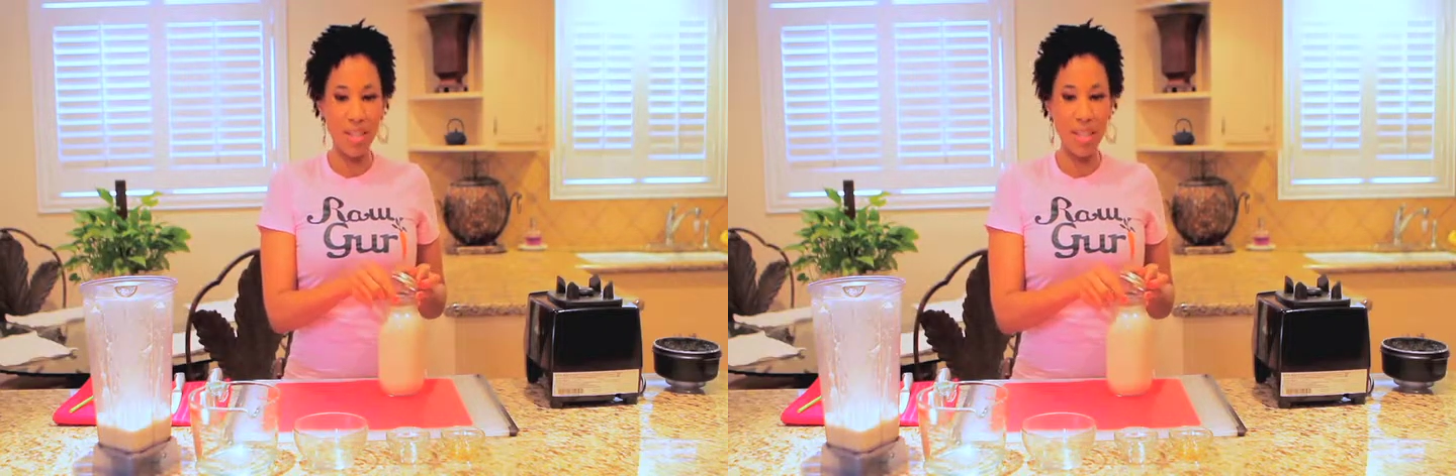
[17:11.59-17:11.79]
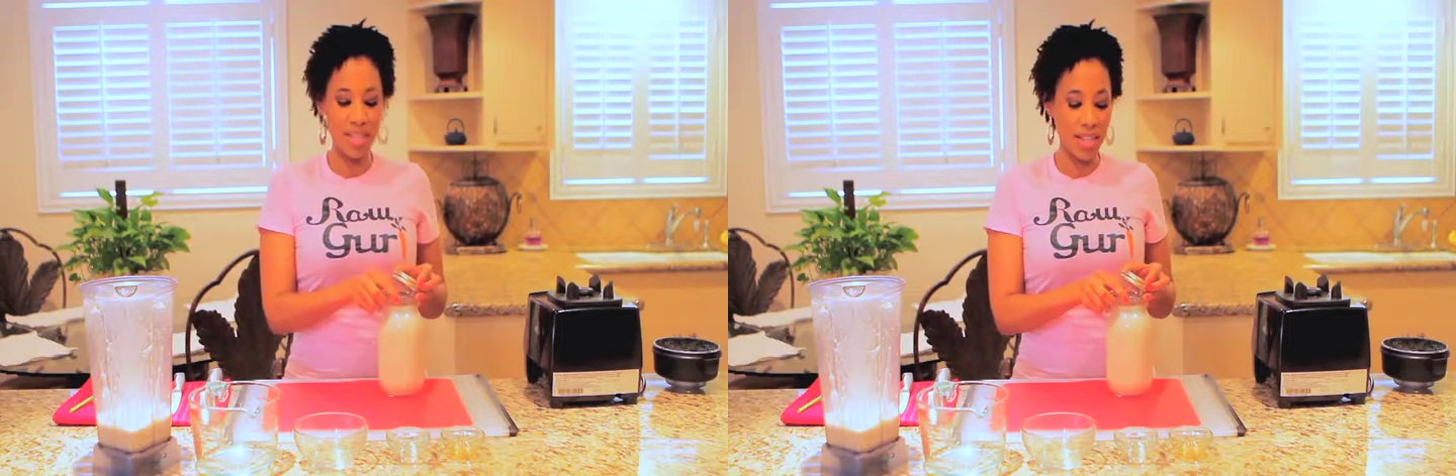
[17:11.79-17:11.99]

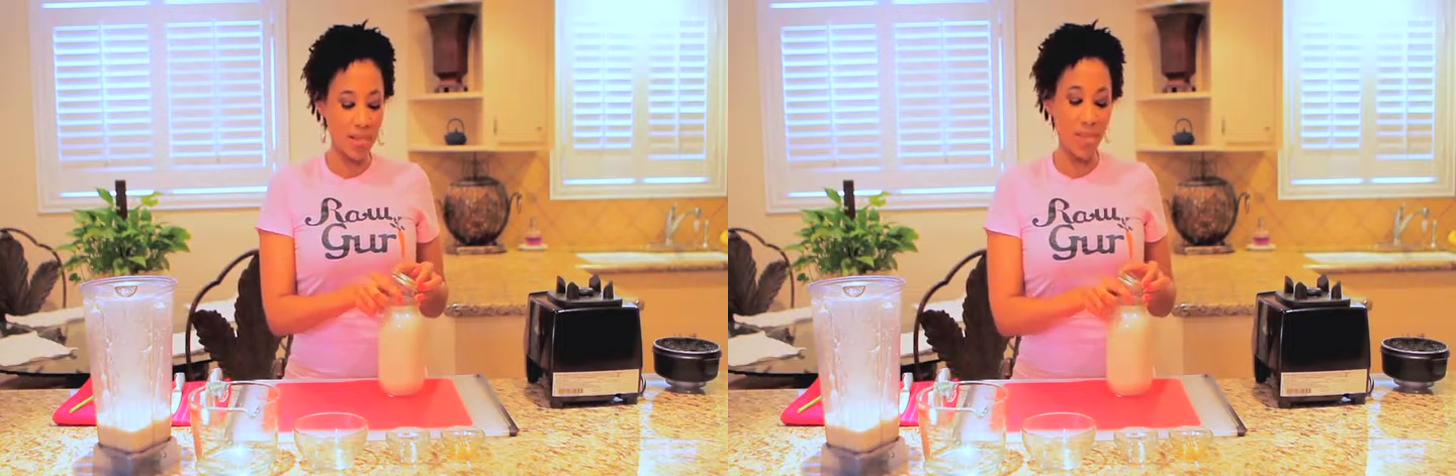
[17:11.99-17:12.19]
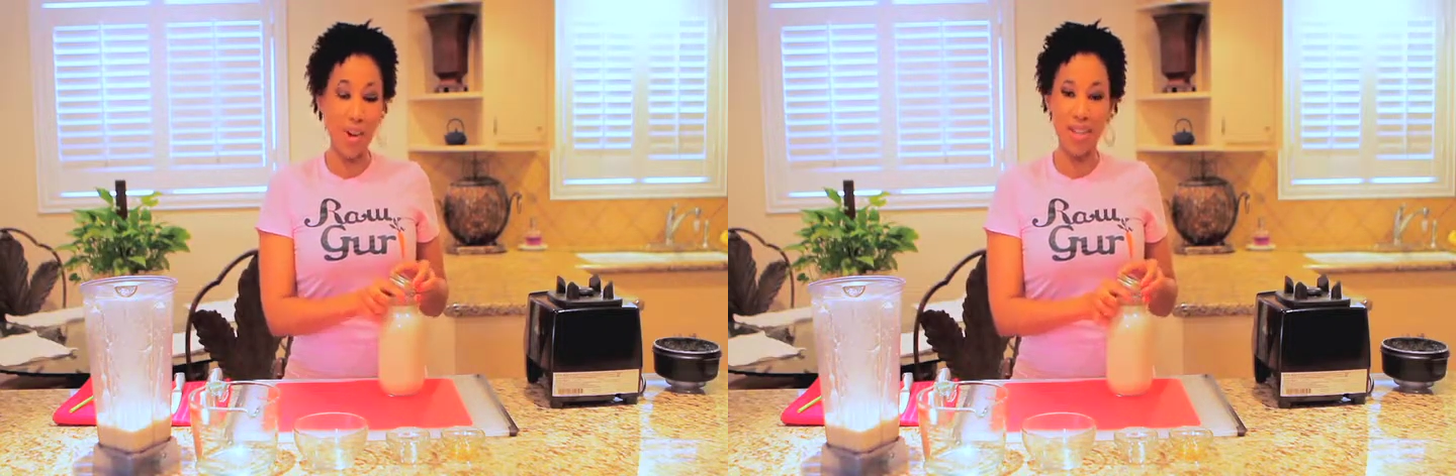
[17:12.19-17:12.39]

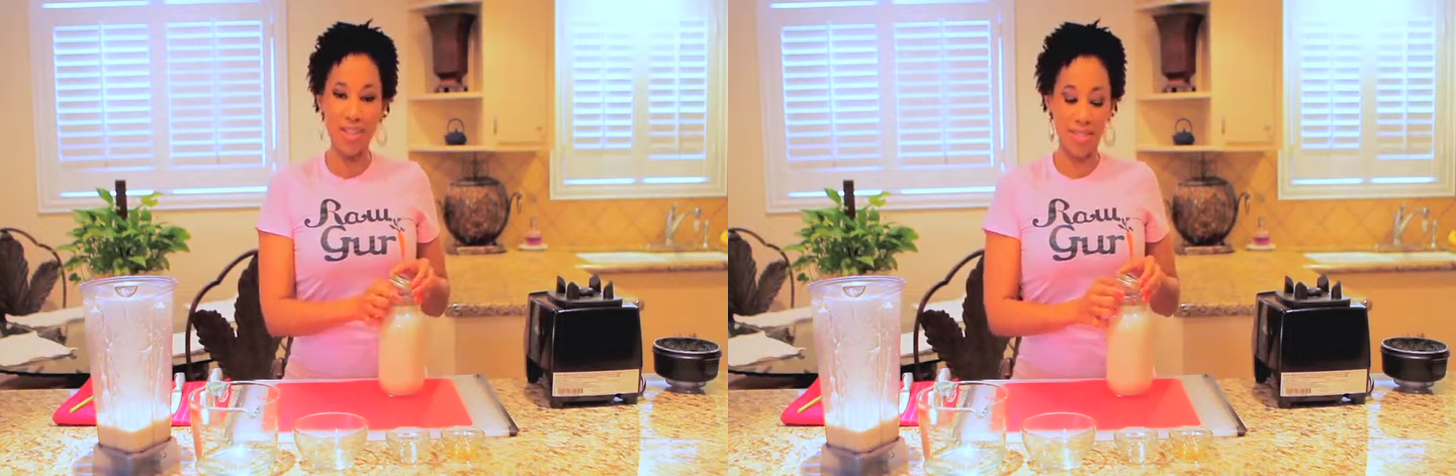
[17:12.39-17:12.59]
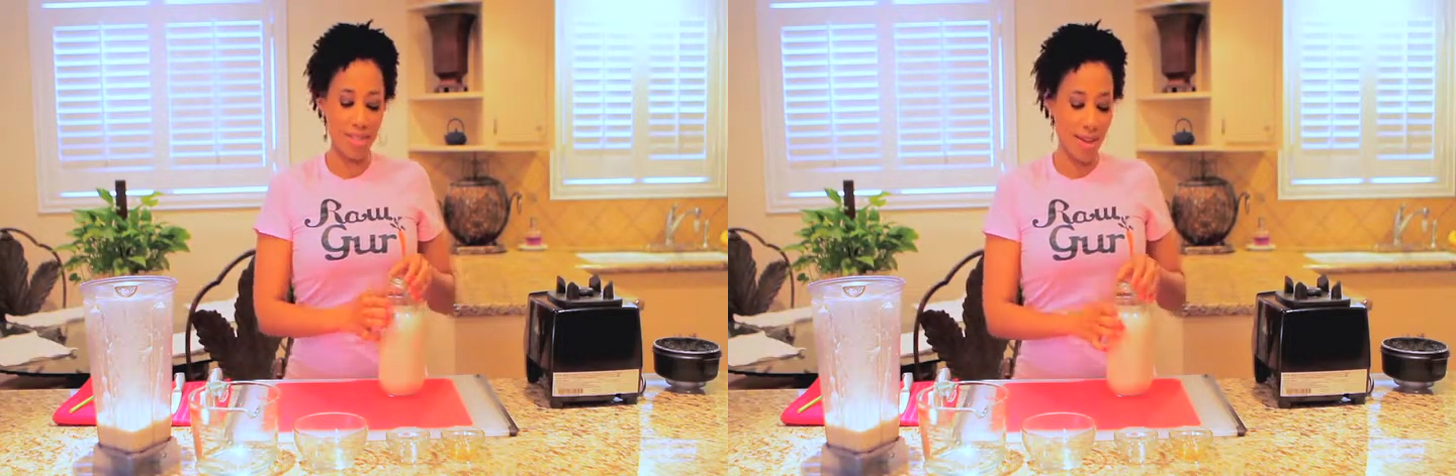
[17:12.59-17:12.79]
really
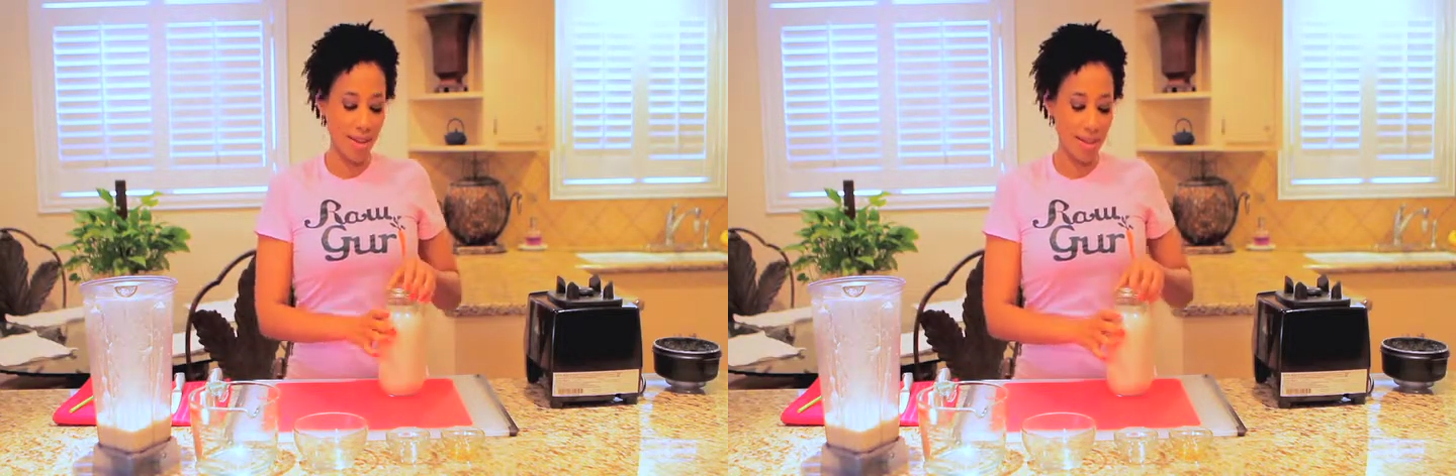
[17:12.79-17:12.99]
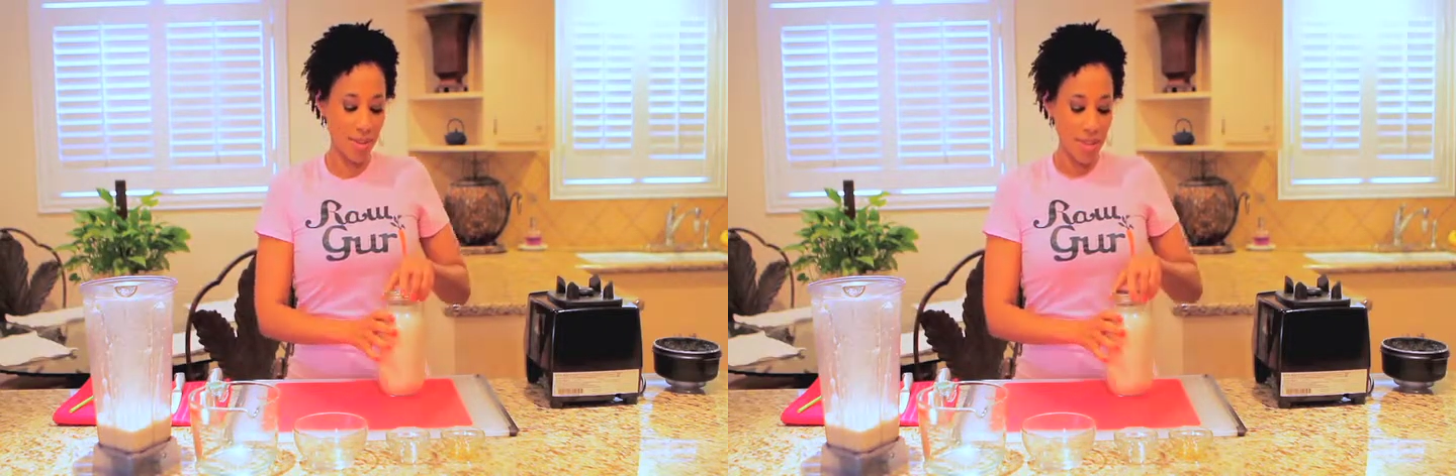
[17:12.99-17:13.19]

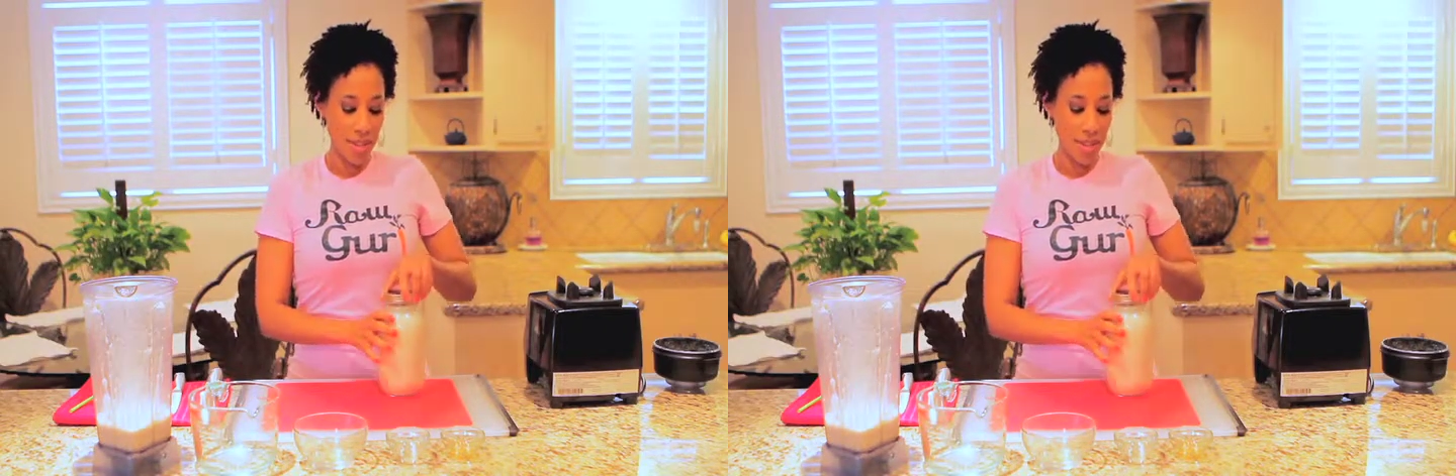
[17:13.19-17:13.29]
versatile.